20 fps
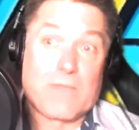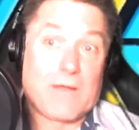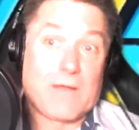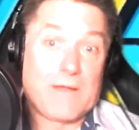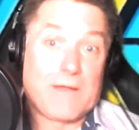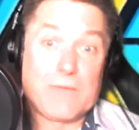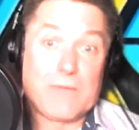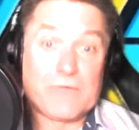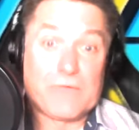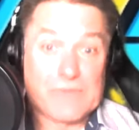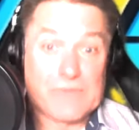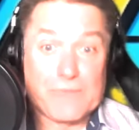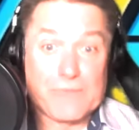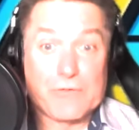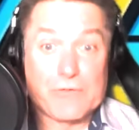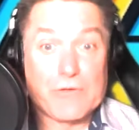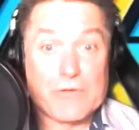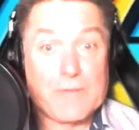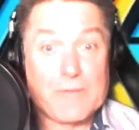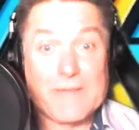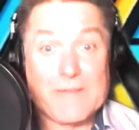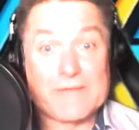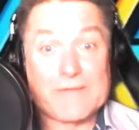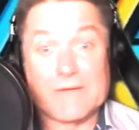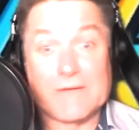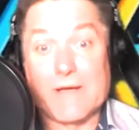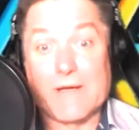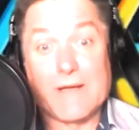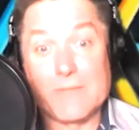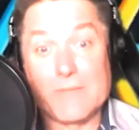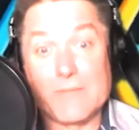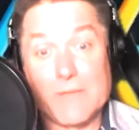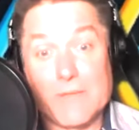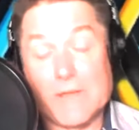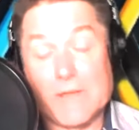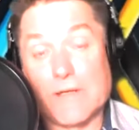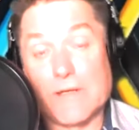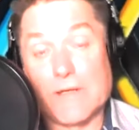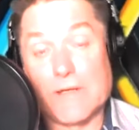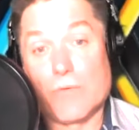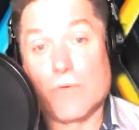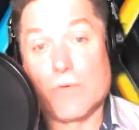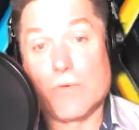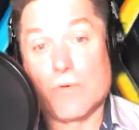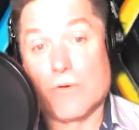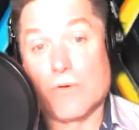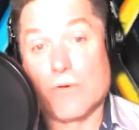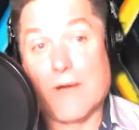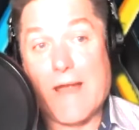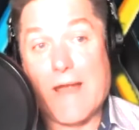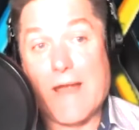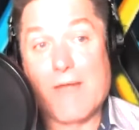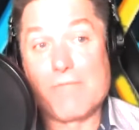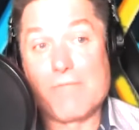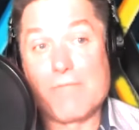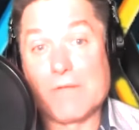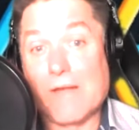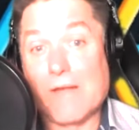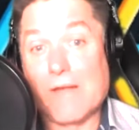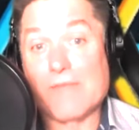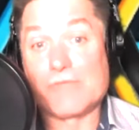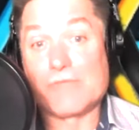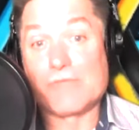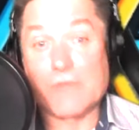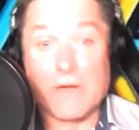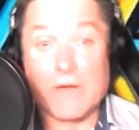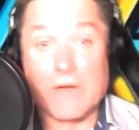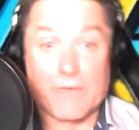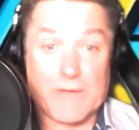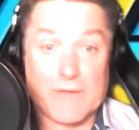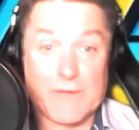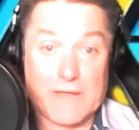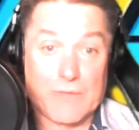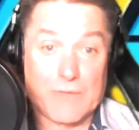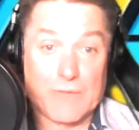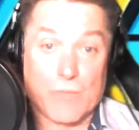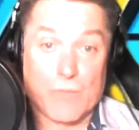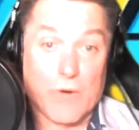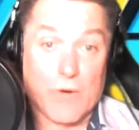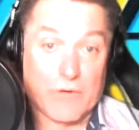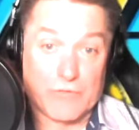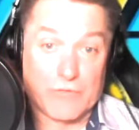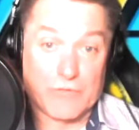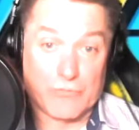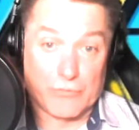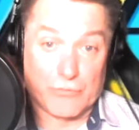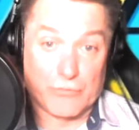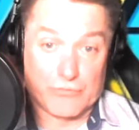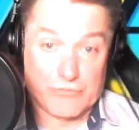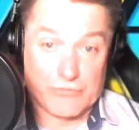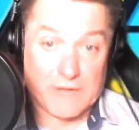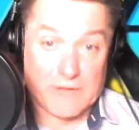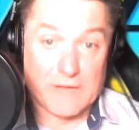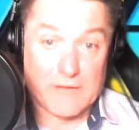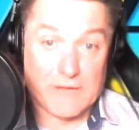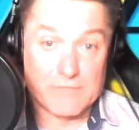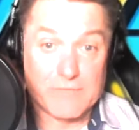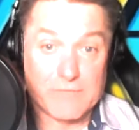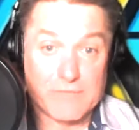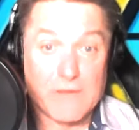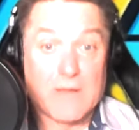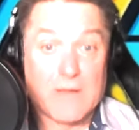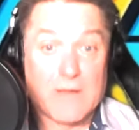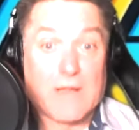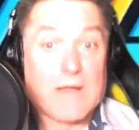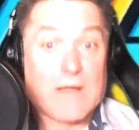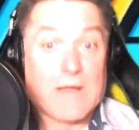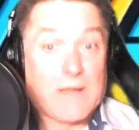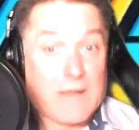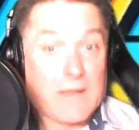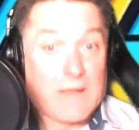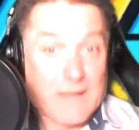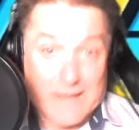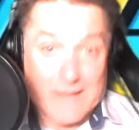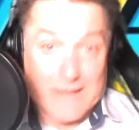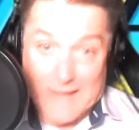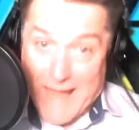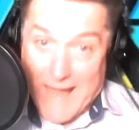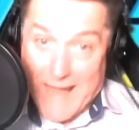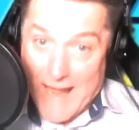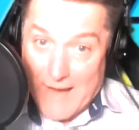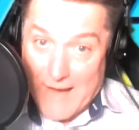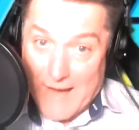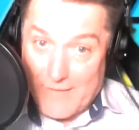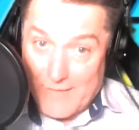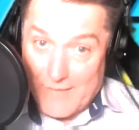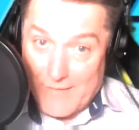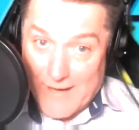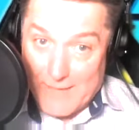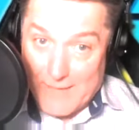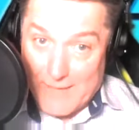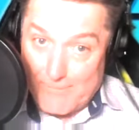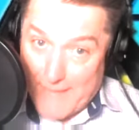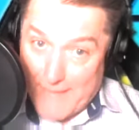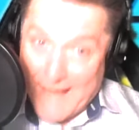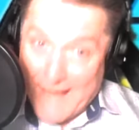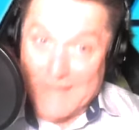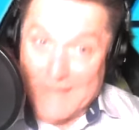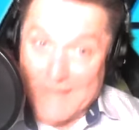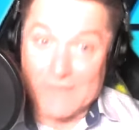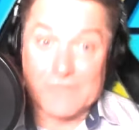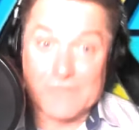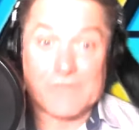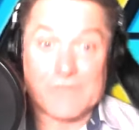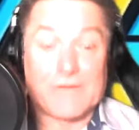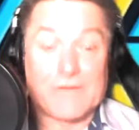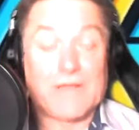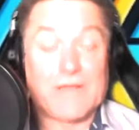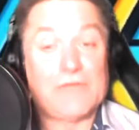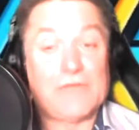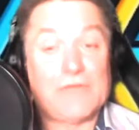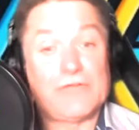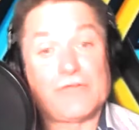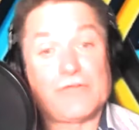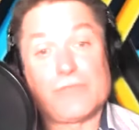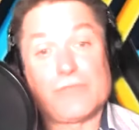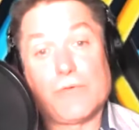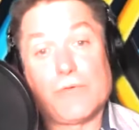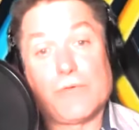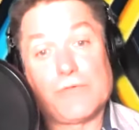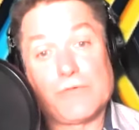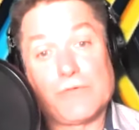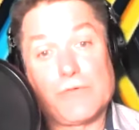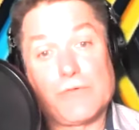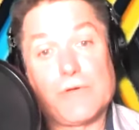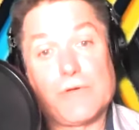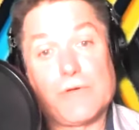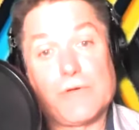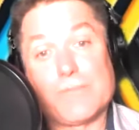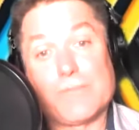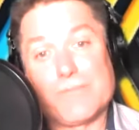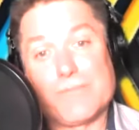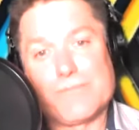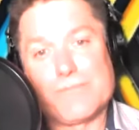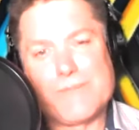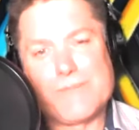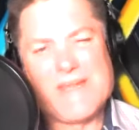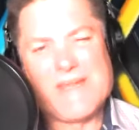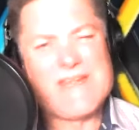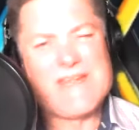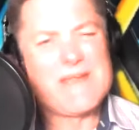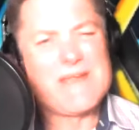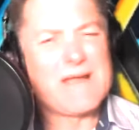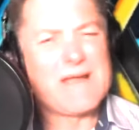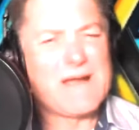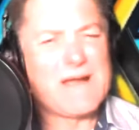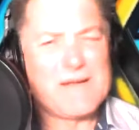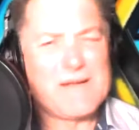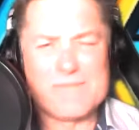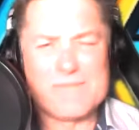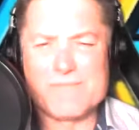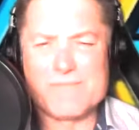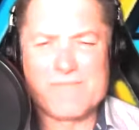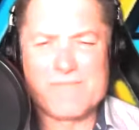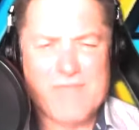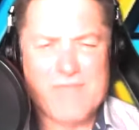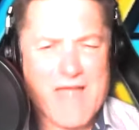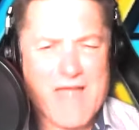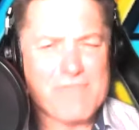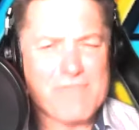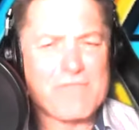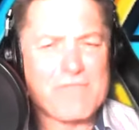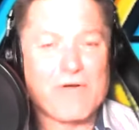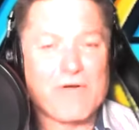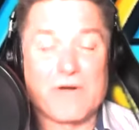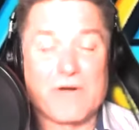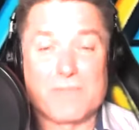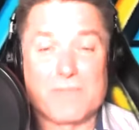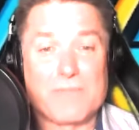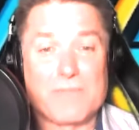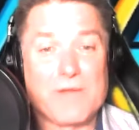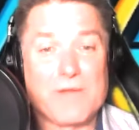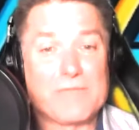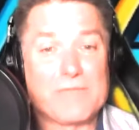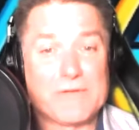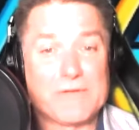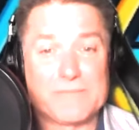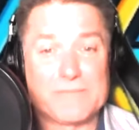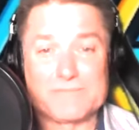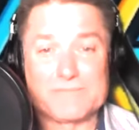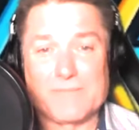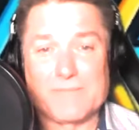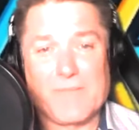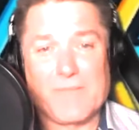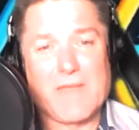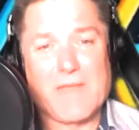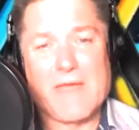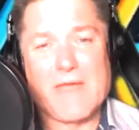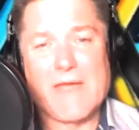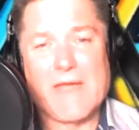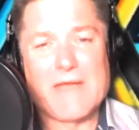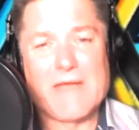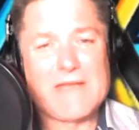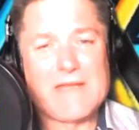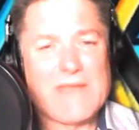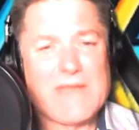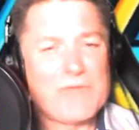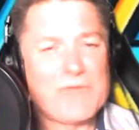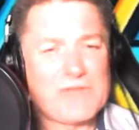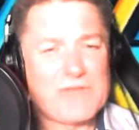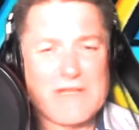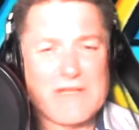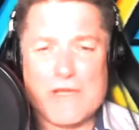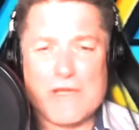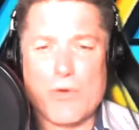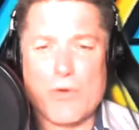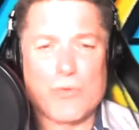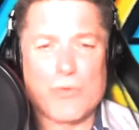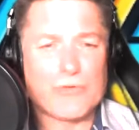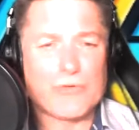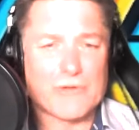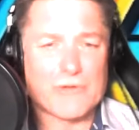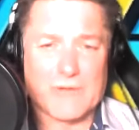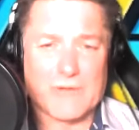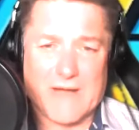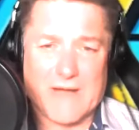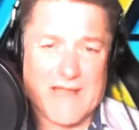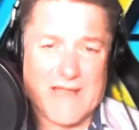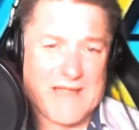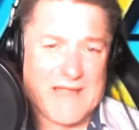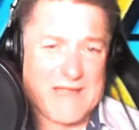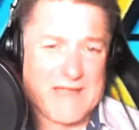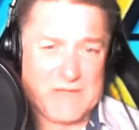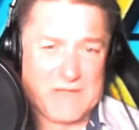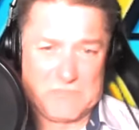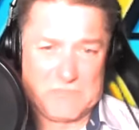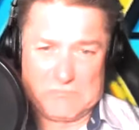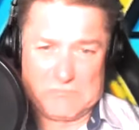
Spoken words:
he was never going to make the kind of money or have the lifestyle that he wanted to achieve. He had a base. He just wasn't going to be that far above it. And he was getting older. And